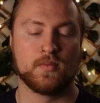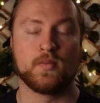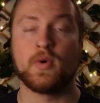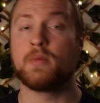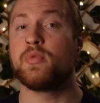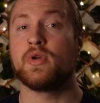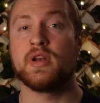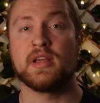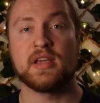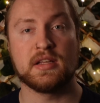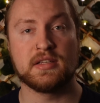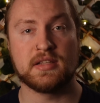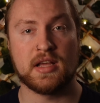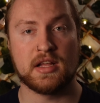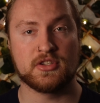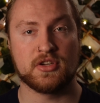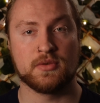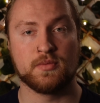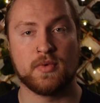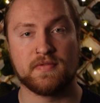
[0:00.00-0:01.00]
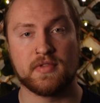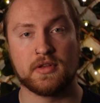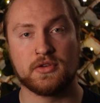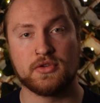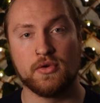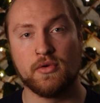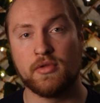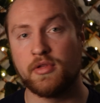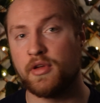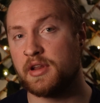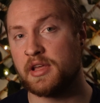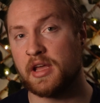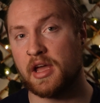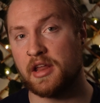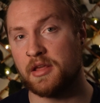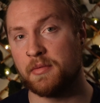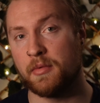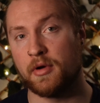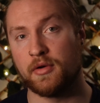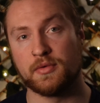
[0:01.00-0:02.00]
One point of contention with the two thirty
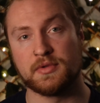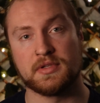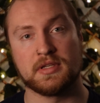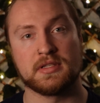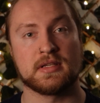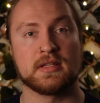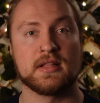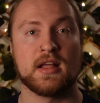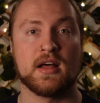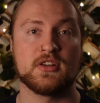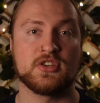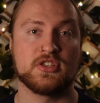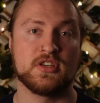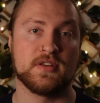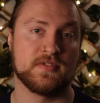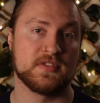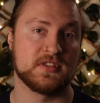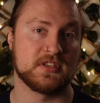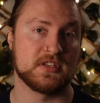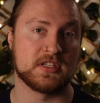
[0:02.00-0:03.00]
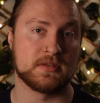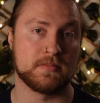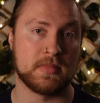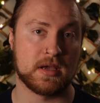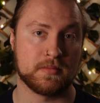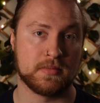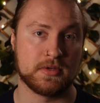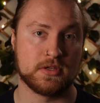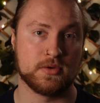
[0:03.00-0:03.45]
eighty models is the large difference in spec